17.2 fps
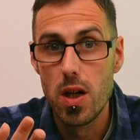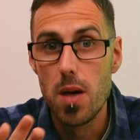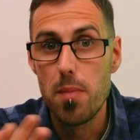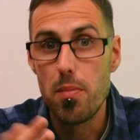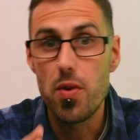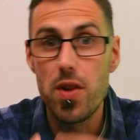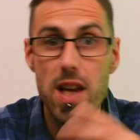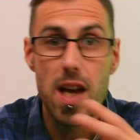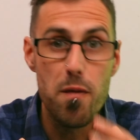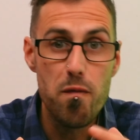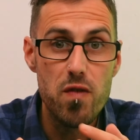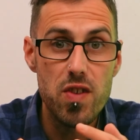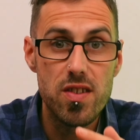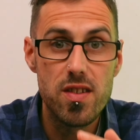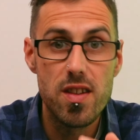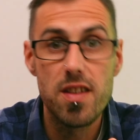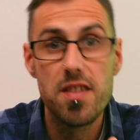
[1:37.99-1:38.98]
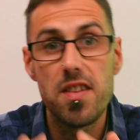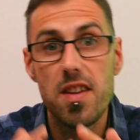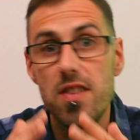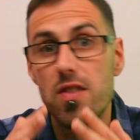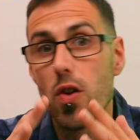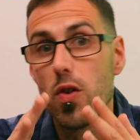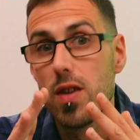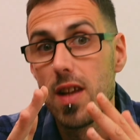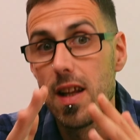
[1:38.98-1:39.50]
but the emphasis is
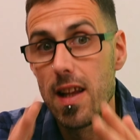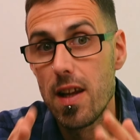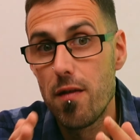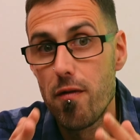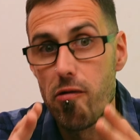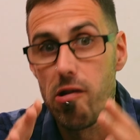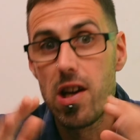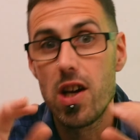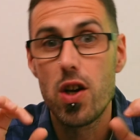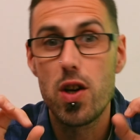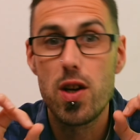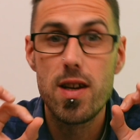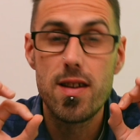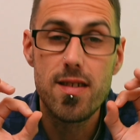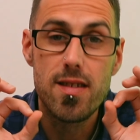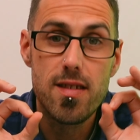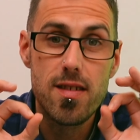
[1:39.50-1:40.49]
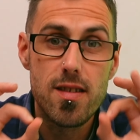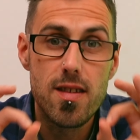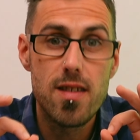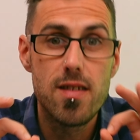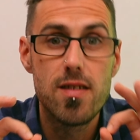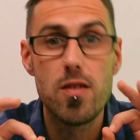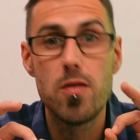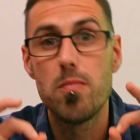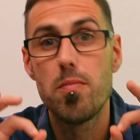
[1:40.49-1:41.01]
on delivering
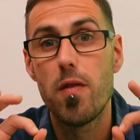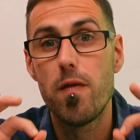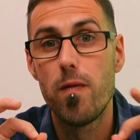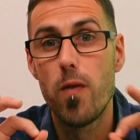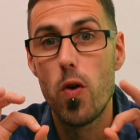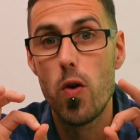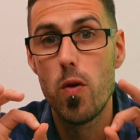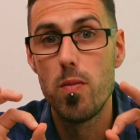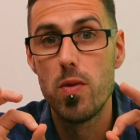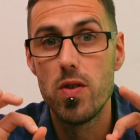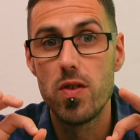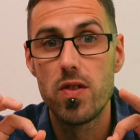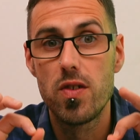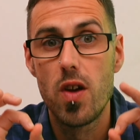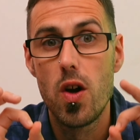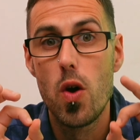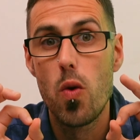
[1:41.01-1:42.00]
consistent performance